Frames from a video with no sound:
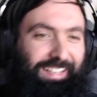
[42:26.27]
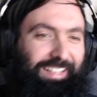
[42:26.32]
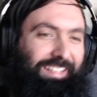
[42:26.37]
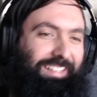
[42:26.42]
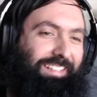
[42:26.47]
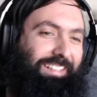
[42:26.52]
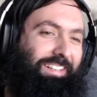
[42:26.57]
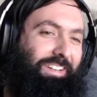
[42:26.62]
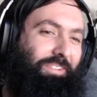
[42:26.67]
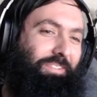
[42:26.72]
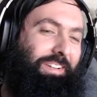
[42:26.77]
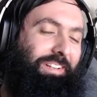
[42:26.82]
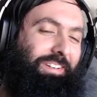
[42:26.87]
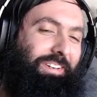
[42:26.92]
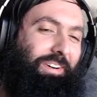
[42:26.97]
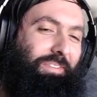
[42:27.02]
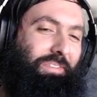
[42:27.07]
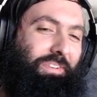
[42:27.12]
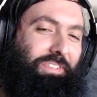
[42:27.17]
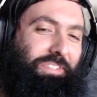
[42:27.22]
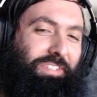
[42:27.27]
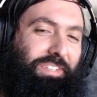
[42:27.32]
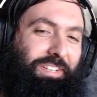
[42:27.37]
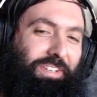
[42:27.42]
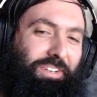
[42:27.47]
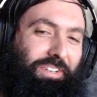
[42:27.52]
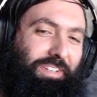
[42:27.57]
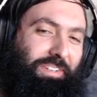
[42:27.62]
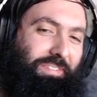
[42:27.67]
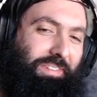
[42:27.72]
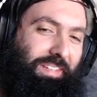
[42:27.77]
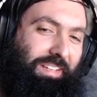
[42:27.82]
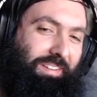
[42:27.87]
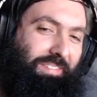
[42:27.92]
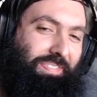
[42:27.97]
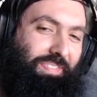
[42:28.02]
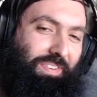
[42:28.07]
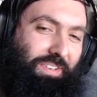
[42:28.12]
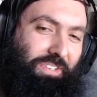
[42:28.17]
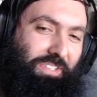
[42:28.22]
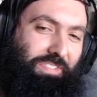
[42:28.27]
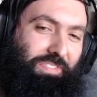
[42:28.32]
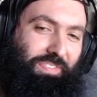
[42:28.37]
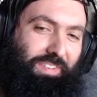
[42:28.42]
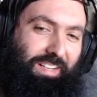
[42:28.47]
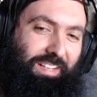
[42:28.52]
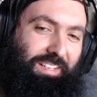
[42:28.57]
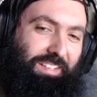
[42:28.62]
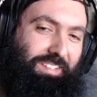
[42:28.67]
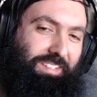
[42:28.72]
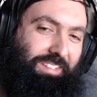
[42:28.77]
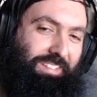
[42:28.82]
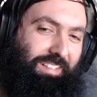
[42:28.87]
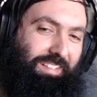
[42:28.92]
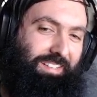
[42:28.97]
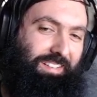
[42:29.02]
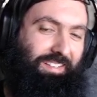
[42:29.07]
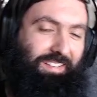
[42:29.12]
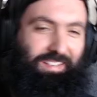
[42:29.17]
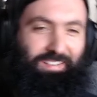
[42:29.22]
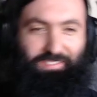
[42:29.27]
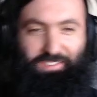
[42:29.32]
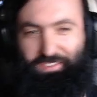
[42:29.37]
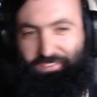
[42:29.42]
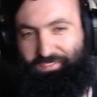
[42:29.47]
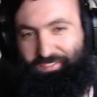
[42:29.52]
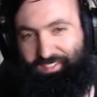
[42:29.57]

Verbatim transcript: hey, you know, we almost killed him in that first fight. It's just I didn't have enough